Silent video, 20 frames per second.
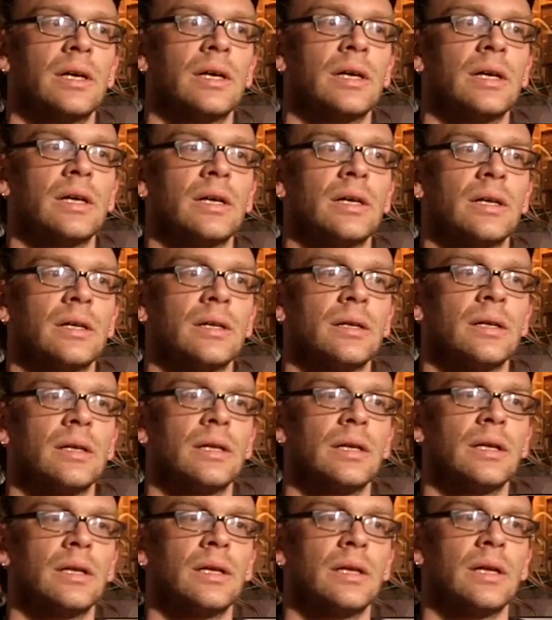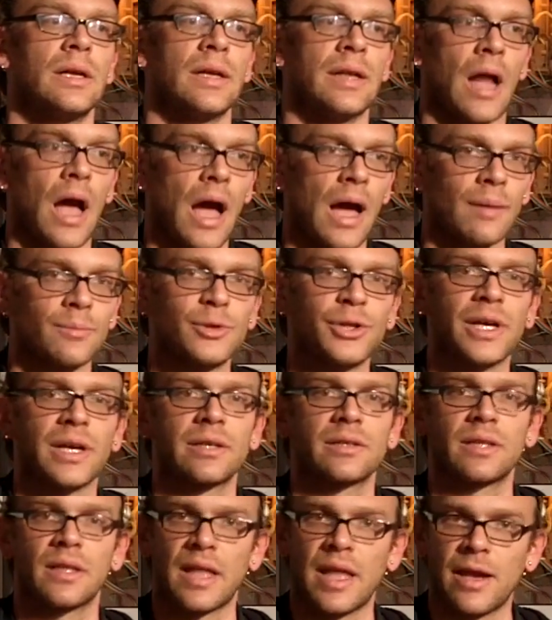an
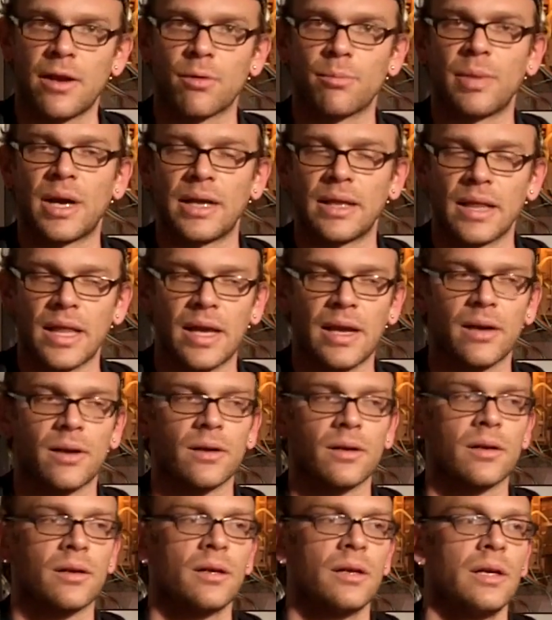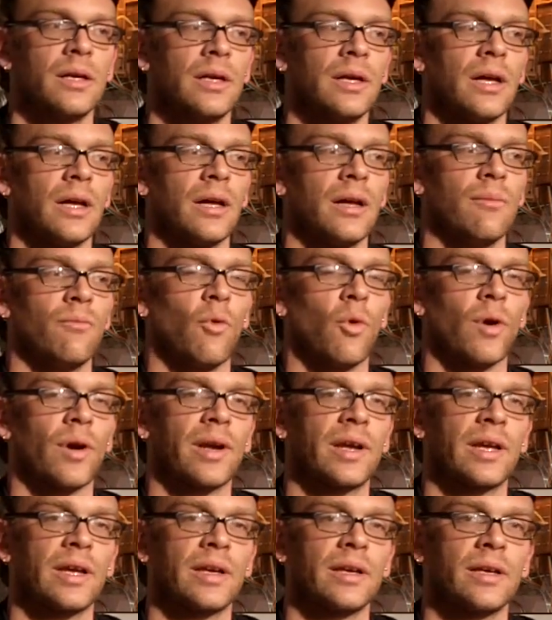object layer by layer, I'm
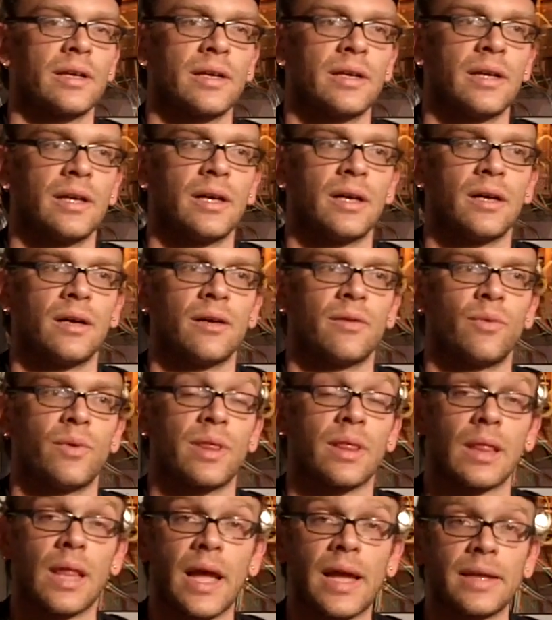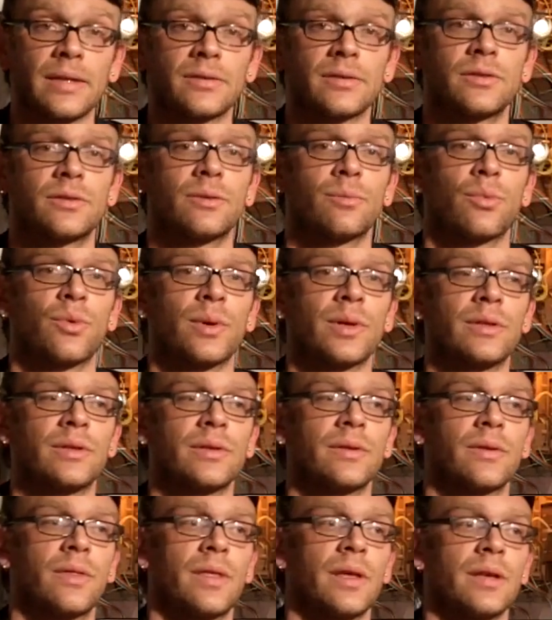working with light to
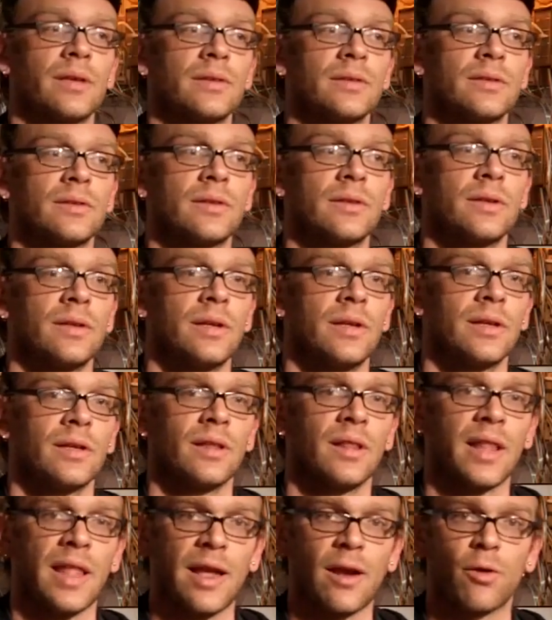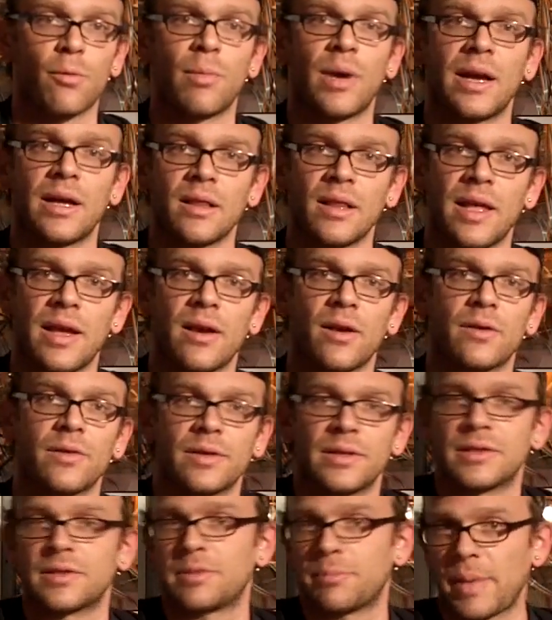print things layer by
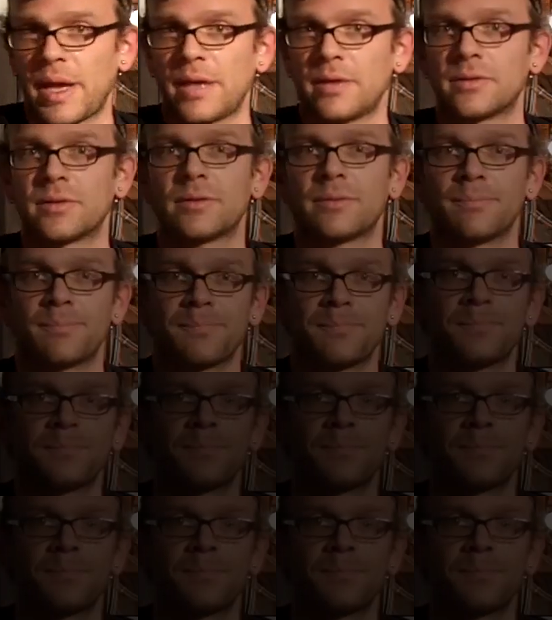layer in a space.